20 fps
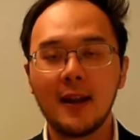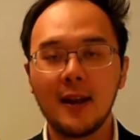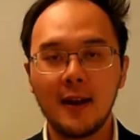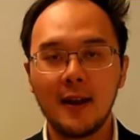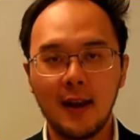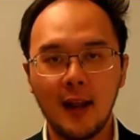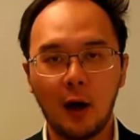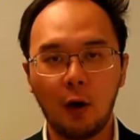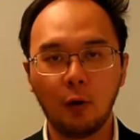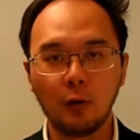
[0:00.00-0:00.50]

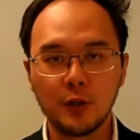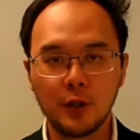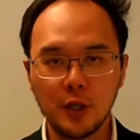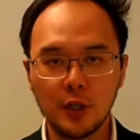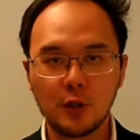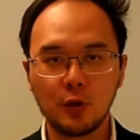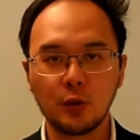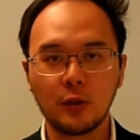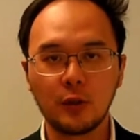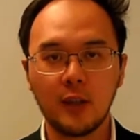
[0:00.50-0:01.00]
Now,
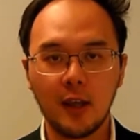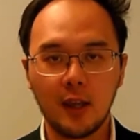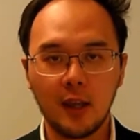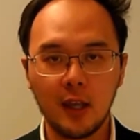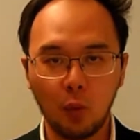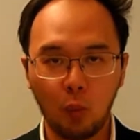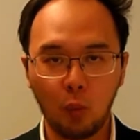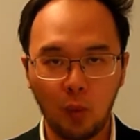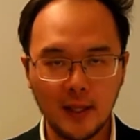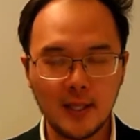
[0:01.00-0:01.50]
just to take
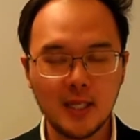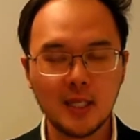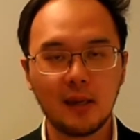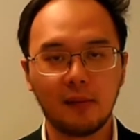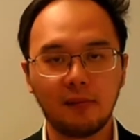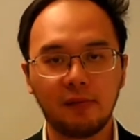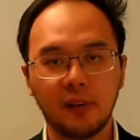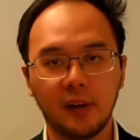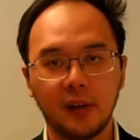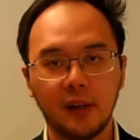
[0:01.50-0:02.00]
it one
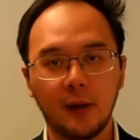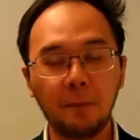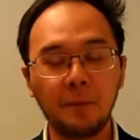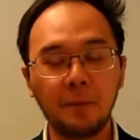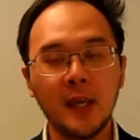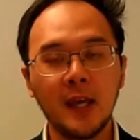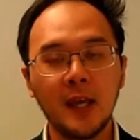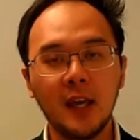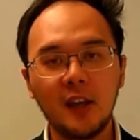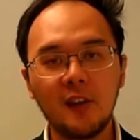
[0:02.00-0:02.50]
step further,
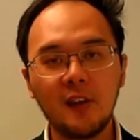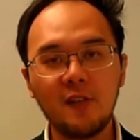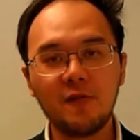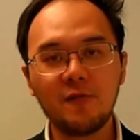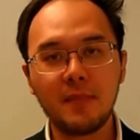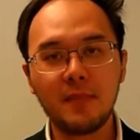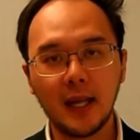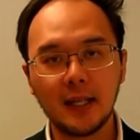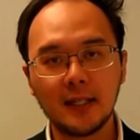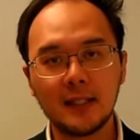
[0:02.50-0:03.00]
if
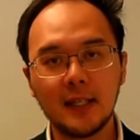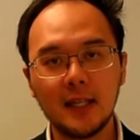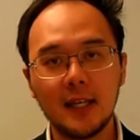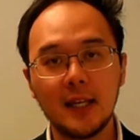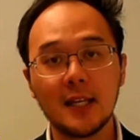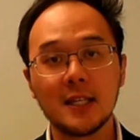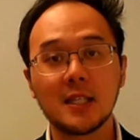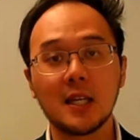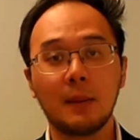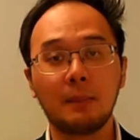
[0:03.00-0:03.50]
MACD
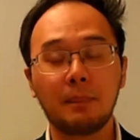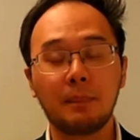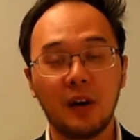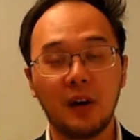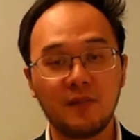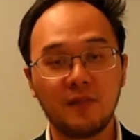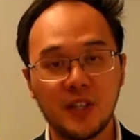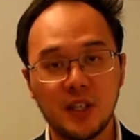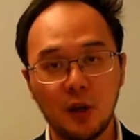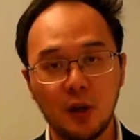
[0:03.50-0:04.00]
is
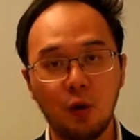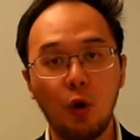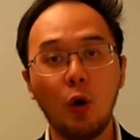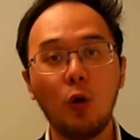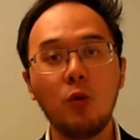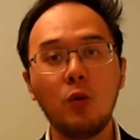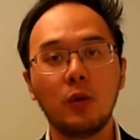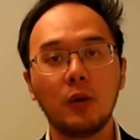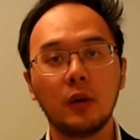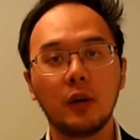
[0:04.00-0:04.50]
above
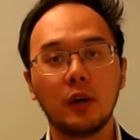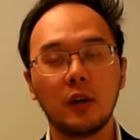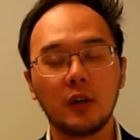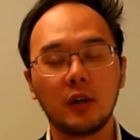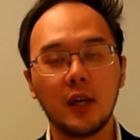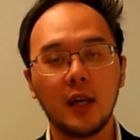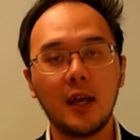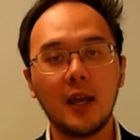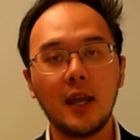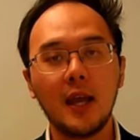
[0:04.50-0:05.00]
zero,
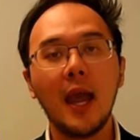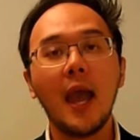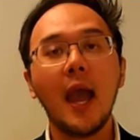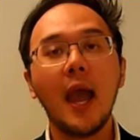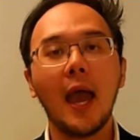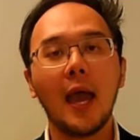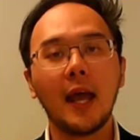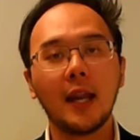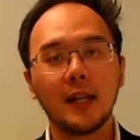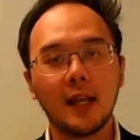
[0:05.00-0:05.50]
okay,
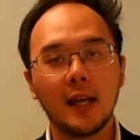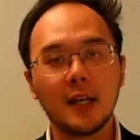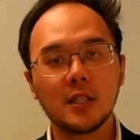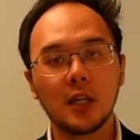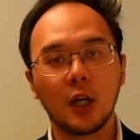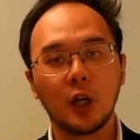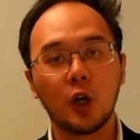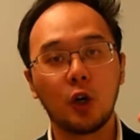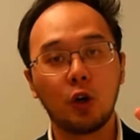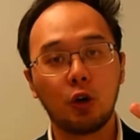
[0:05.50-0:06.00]
and there's
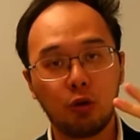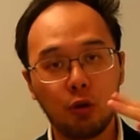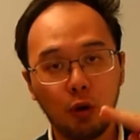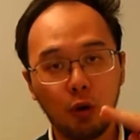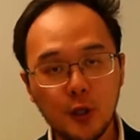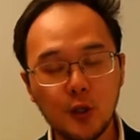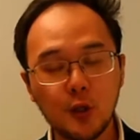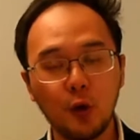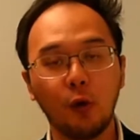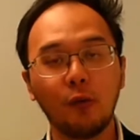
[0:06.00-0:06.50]
a
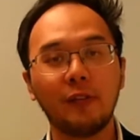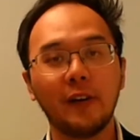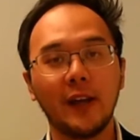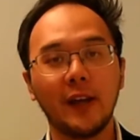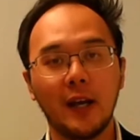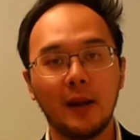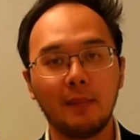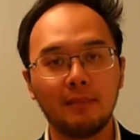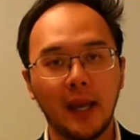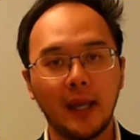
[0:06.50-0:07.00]
crossover in
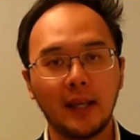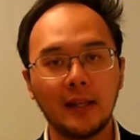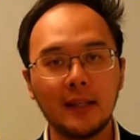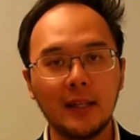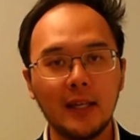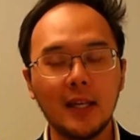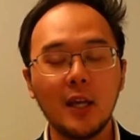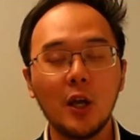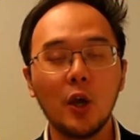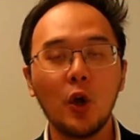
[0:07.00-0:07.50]
the
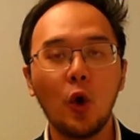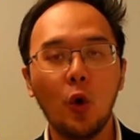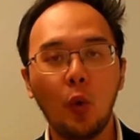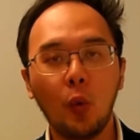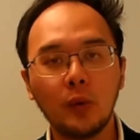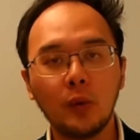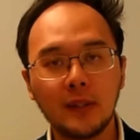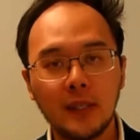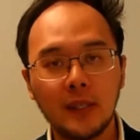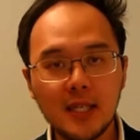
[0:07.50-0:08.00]
MACD,
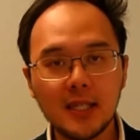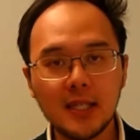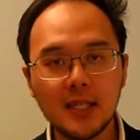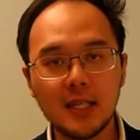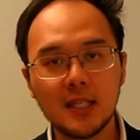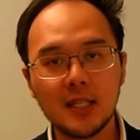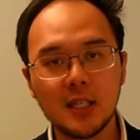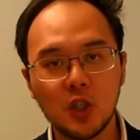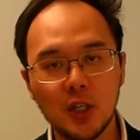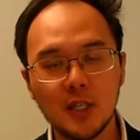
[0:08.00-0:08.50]
this
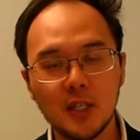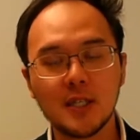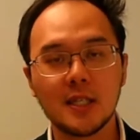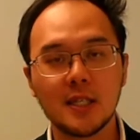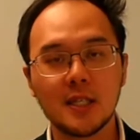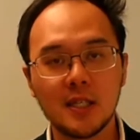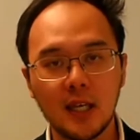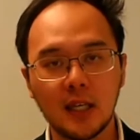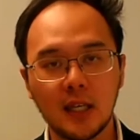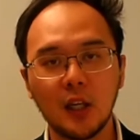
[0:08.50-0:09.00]
is just a
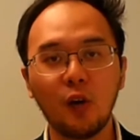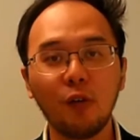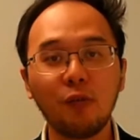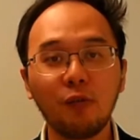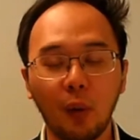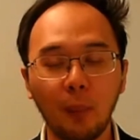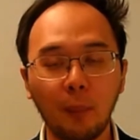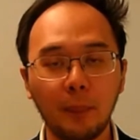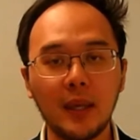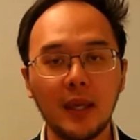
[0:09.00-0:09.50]
signal
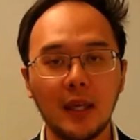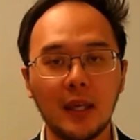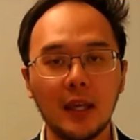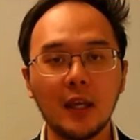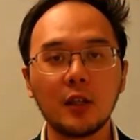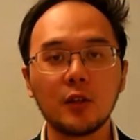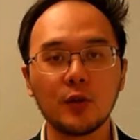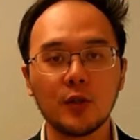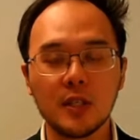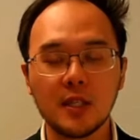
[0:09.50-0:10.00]
for me
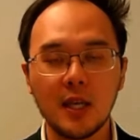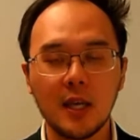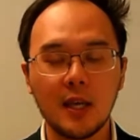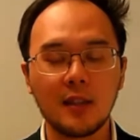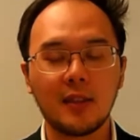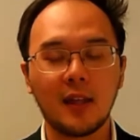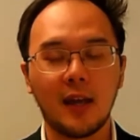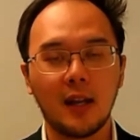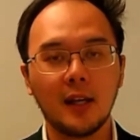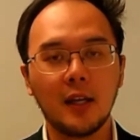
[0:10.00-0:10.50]
to say
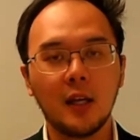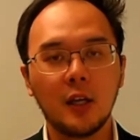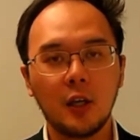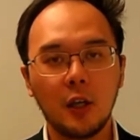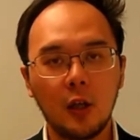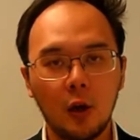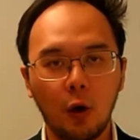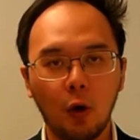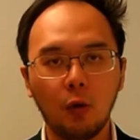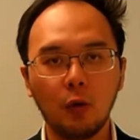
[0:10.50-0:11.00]
that,
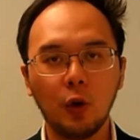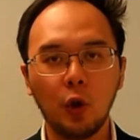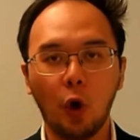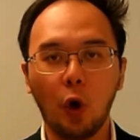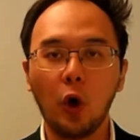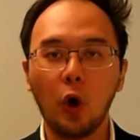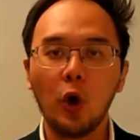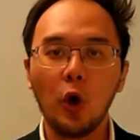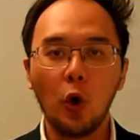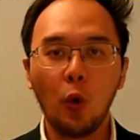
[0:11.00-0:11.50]

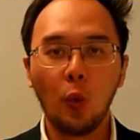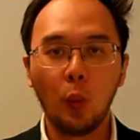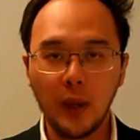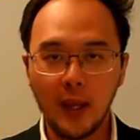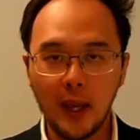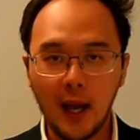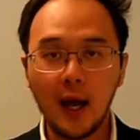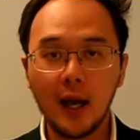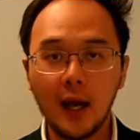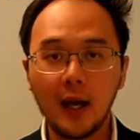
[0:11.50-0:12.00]
look, we
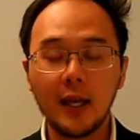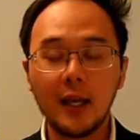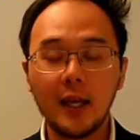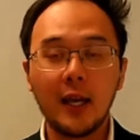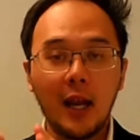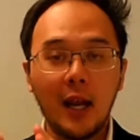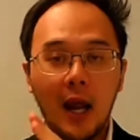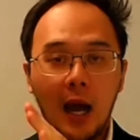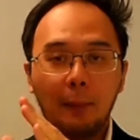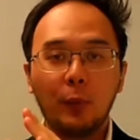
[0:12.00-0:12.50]
are in
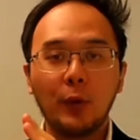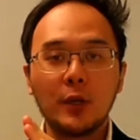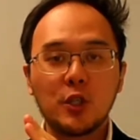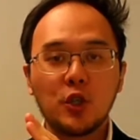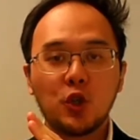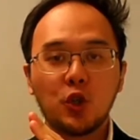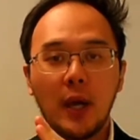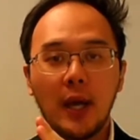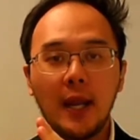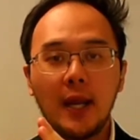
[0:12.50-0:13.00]
an upwards
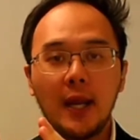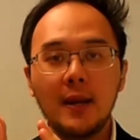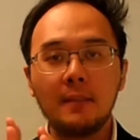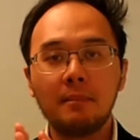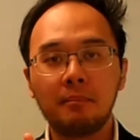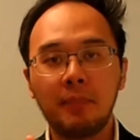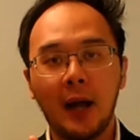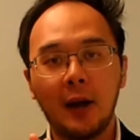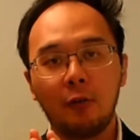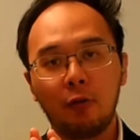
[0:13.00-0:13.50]
trend,
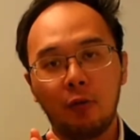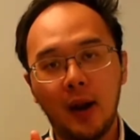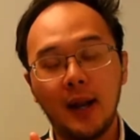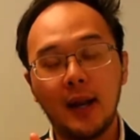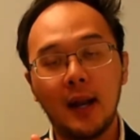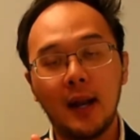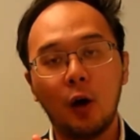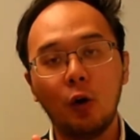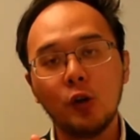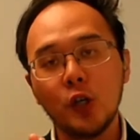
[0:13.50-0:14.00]
but right
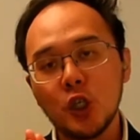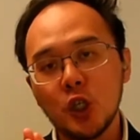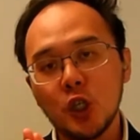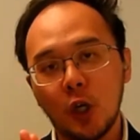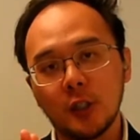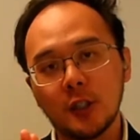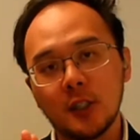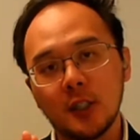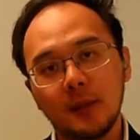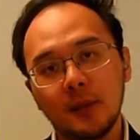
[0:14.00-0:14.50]
now,
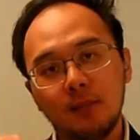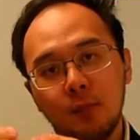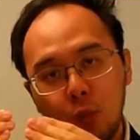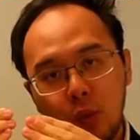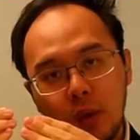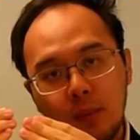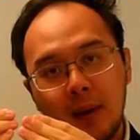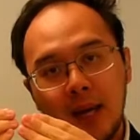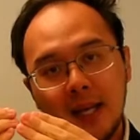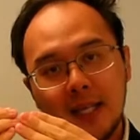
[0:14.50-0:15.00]
short term,
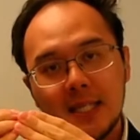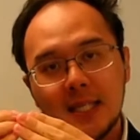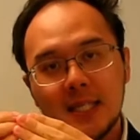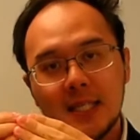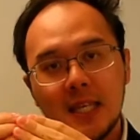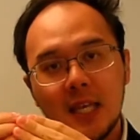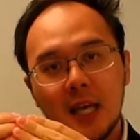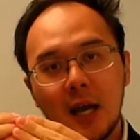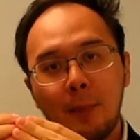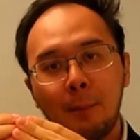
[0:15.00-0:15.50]
we might
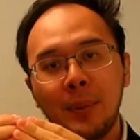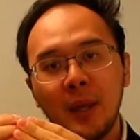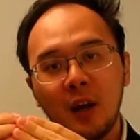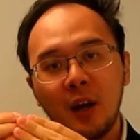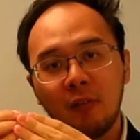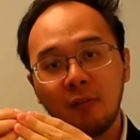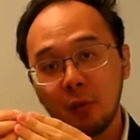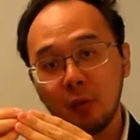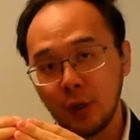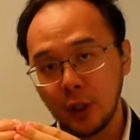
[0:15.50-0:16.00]
see a bit
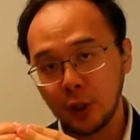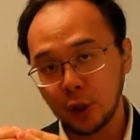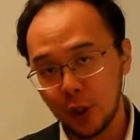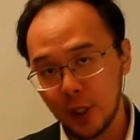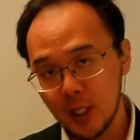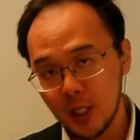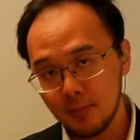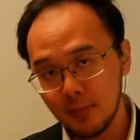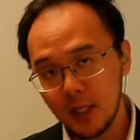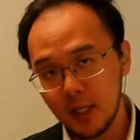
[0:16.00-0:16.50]
of a
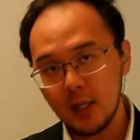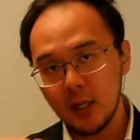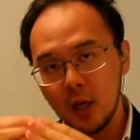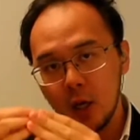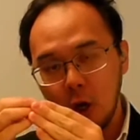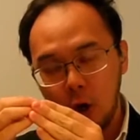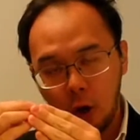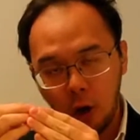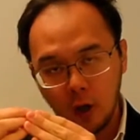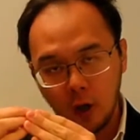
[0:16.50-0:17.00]
retracement
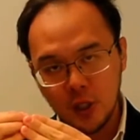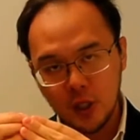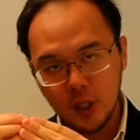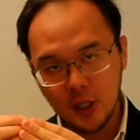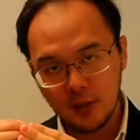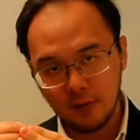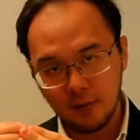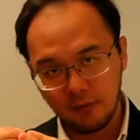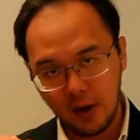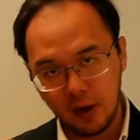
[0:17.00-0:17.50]
or
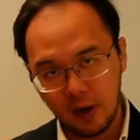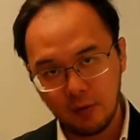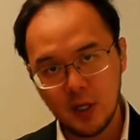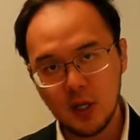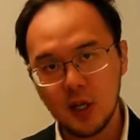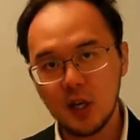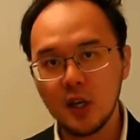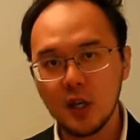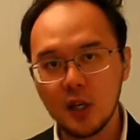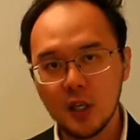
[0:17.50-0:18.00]
just a
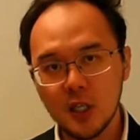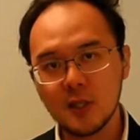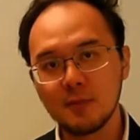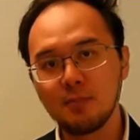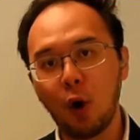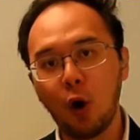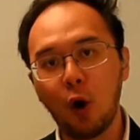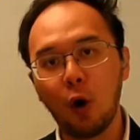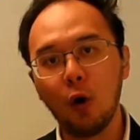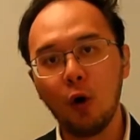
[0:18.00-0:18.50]
very
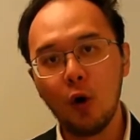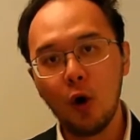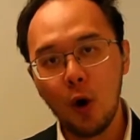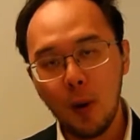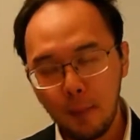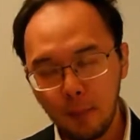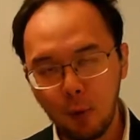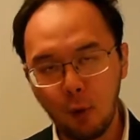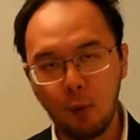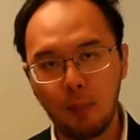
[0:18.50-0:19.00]
small
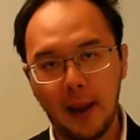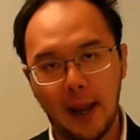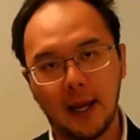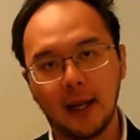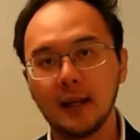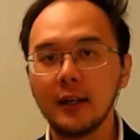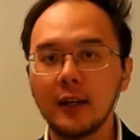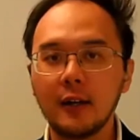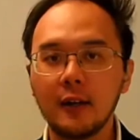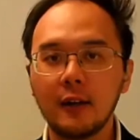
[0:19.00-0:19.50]
pullback,
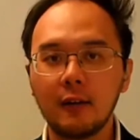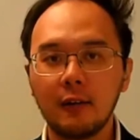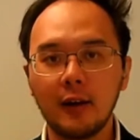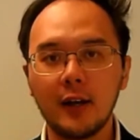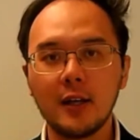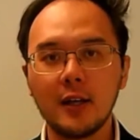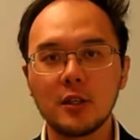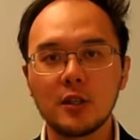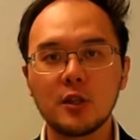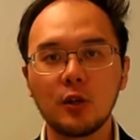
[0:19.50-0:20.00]

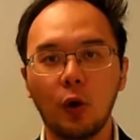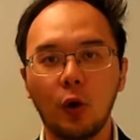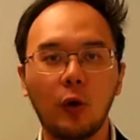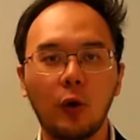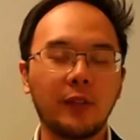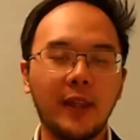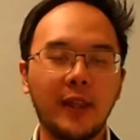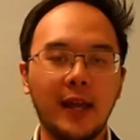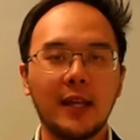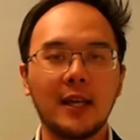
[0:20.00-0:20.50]
right? So
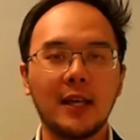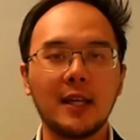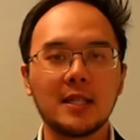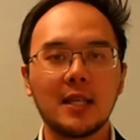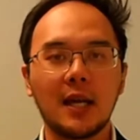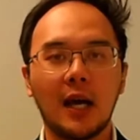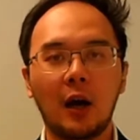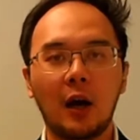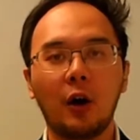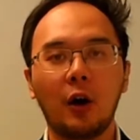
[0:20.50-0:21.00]
that is
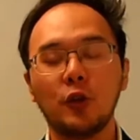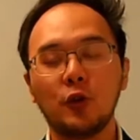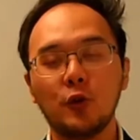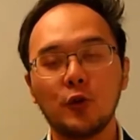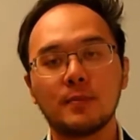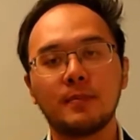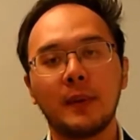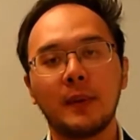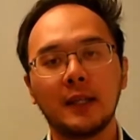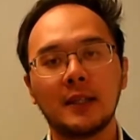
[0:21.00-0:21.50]
how I
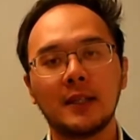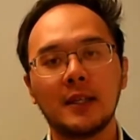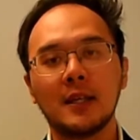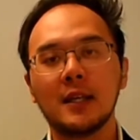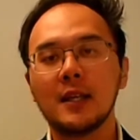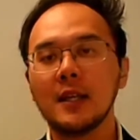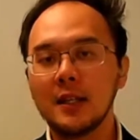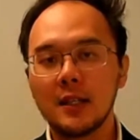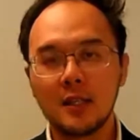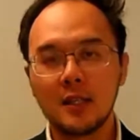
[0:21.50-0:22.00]
use
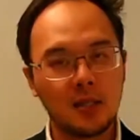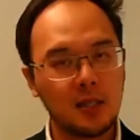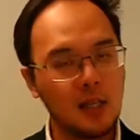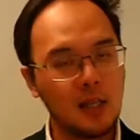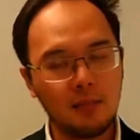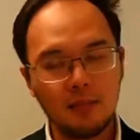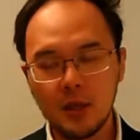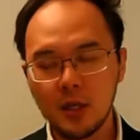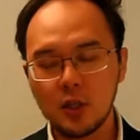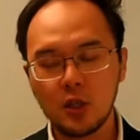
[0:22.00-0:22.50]
MACD. The
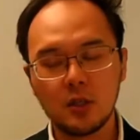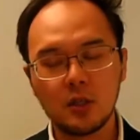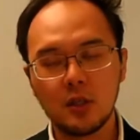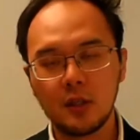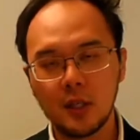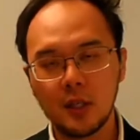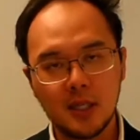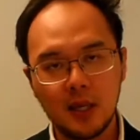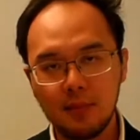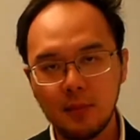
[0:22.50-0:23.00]
same
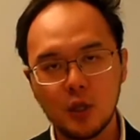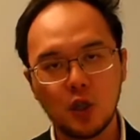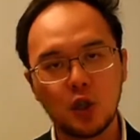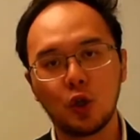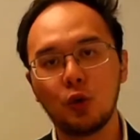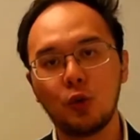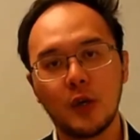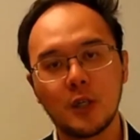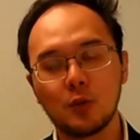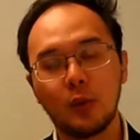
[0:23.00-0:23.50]
is
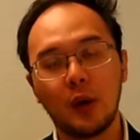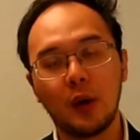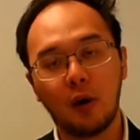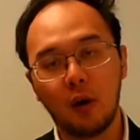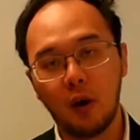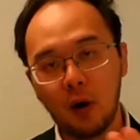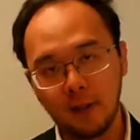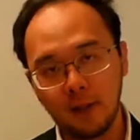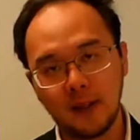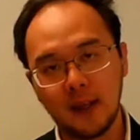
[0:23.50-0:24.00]
true as well
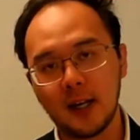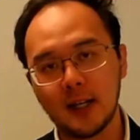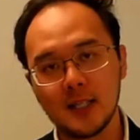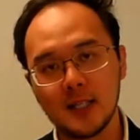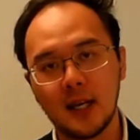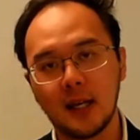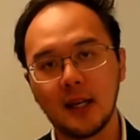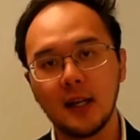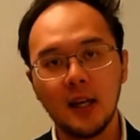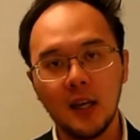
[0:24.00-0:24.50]
on the other
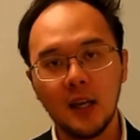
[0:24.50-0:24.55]
side.